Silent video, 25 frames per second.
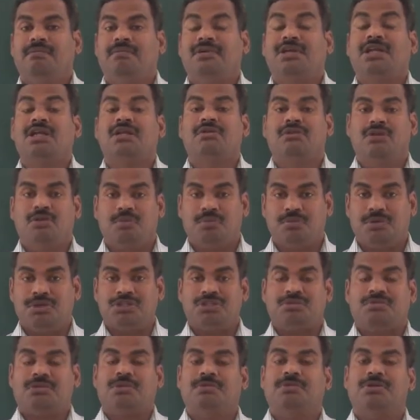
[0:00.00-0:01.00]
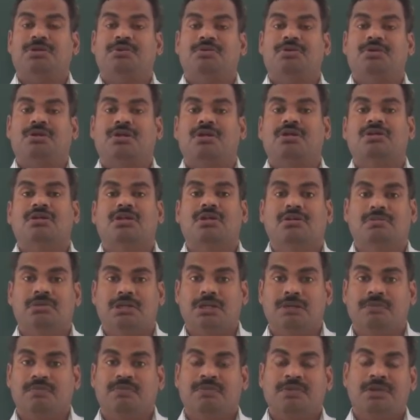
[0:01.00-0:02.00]
traveling impurity, maybe boron or
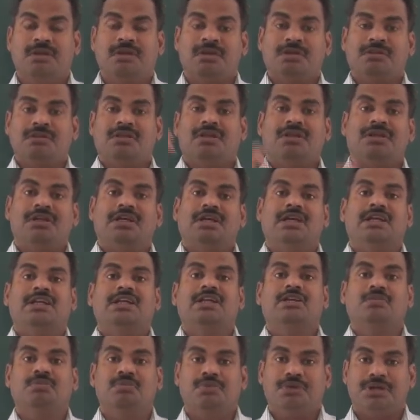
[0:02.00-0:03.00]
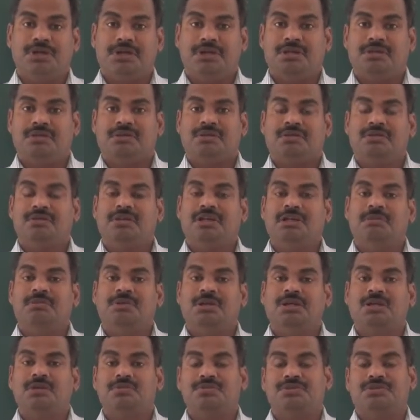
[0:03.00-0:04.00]
aluminum, that added impurity, that
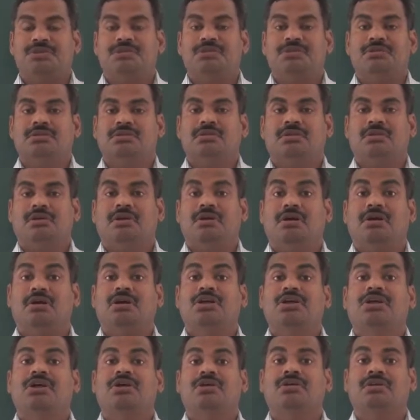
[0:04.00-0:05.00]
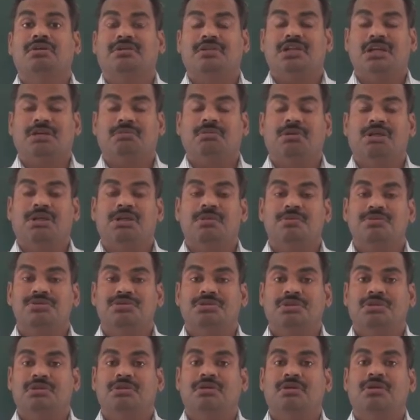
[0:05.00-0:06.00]
becomes the ion, that becomes
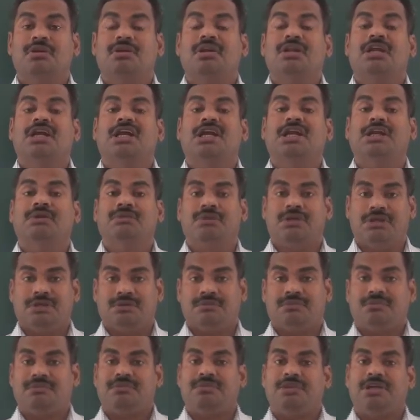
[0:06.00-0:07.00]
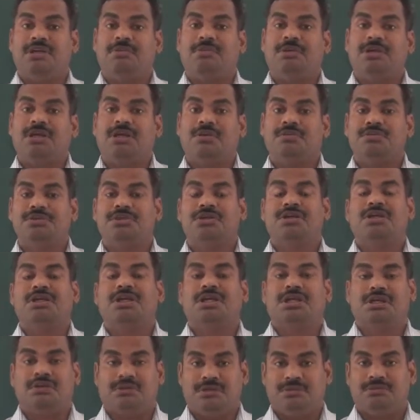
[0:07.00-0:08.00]
the negative ion, that becomes an
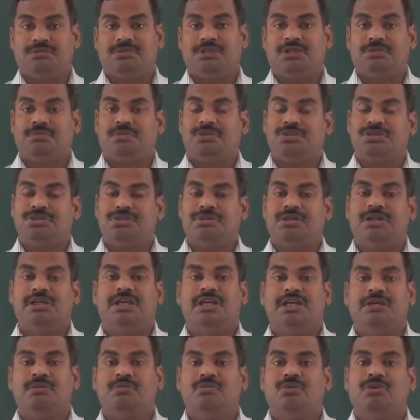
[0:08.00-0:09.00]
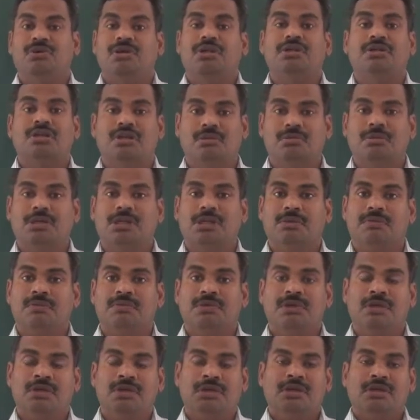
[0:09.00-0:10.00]
ion. It means we are adding boron or
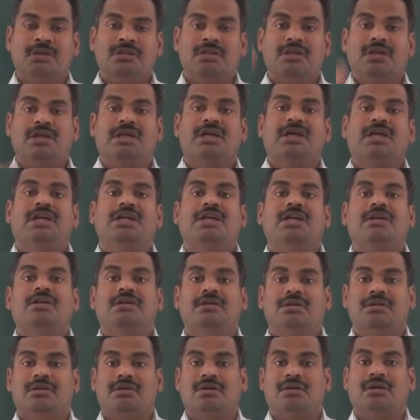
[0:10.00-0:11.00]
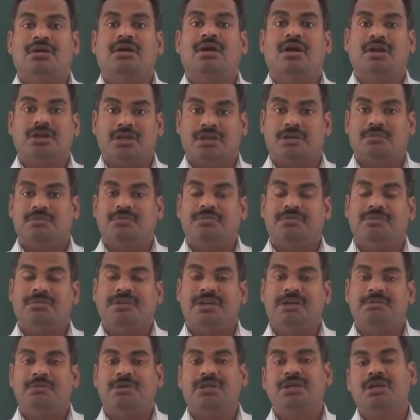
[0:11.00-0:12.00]
aluminum, that added atom,
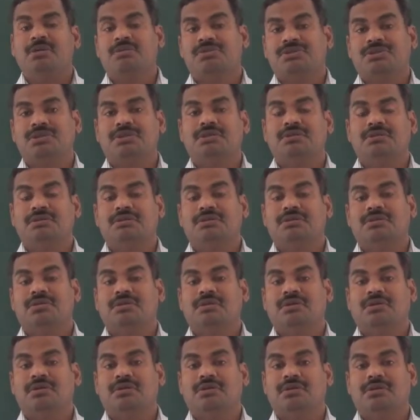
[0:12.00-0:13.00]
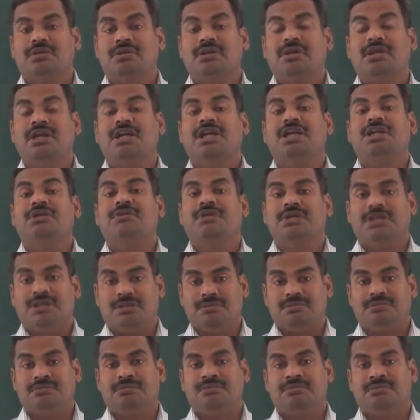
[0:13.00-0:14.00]
that becomes the negative
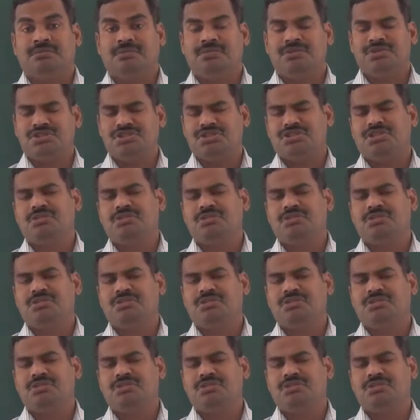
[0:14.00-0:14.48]
ion. This is